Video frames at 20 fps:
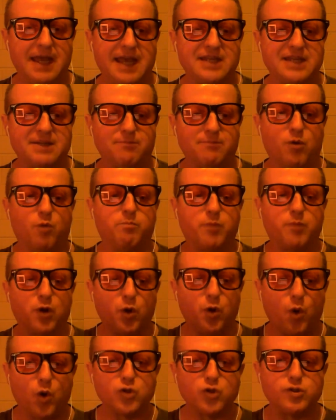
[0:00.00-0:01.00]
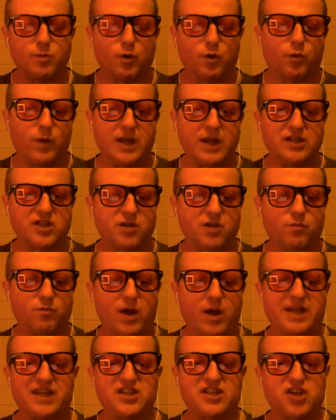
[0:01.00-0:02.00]
is a more plausible reason
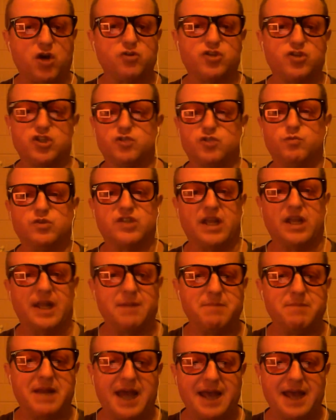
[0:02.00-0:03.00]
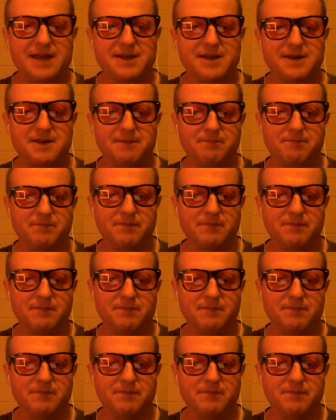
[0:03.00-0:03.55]
why ketosis was eliminated